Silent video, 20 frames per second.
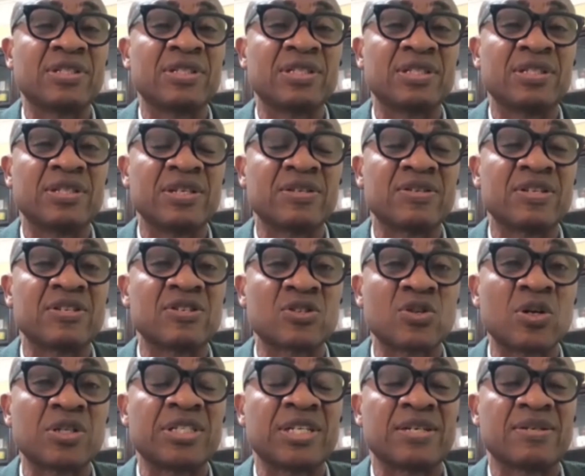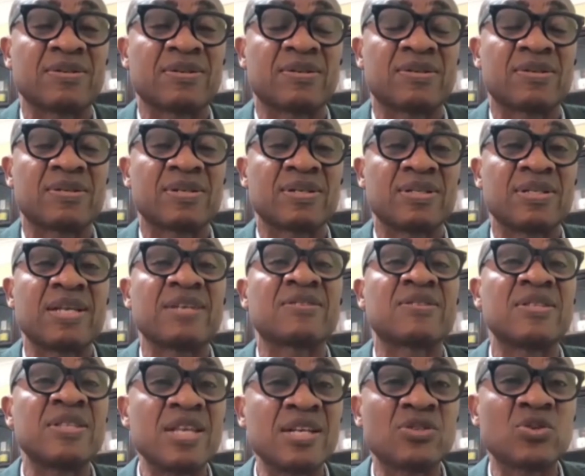these insurgents. There's
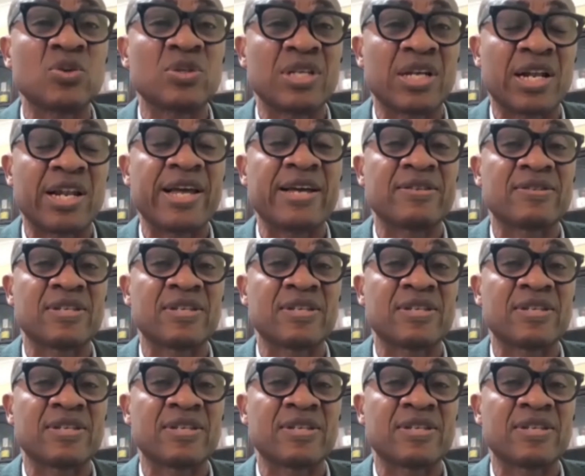need to declare a state